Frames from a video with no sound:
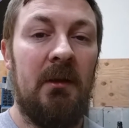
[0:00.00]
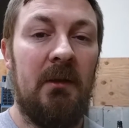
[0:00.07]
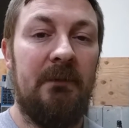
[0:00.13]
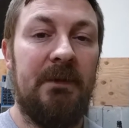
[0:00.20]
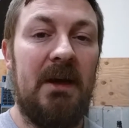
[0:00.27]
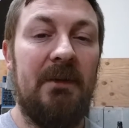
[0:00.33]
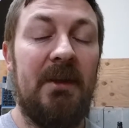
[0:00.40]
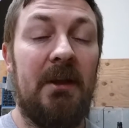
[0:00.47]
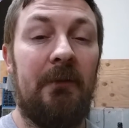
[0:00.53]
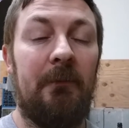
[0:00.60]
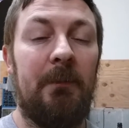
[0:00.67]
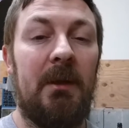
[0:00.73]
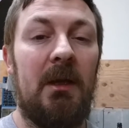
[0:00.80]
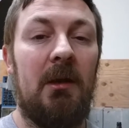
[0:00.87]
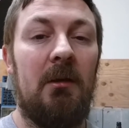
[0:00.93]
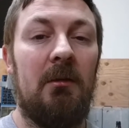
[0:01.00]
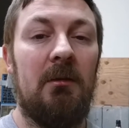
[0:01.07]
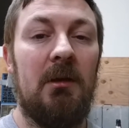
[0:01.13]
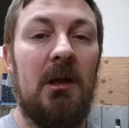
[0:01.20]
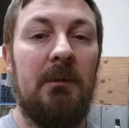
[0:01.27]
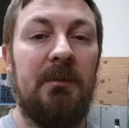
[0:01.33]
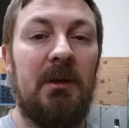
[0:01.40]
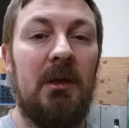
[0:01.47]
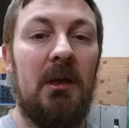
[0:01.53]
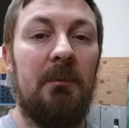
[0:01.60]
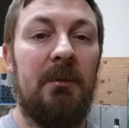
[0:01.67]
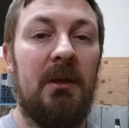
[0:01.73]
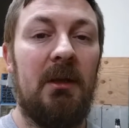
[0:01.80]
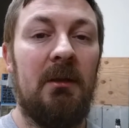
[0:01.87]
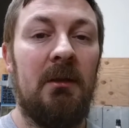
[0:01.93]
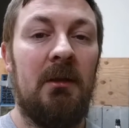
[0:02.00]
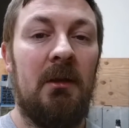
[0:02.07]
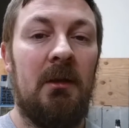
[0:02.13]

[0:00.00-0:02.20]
the 5,000 pound Humpty Dumpty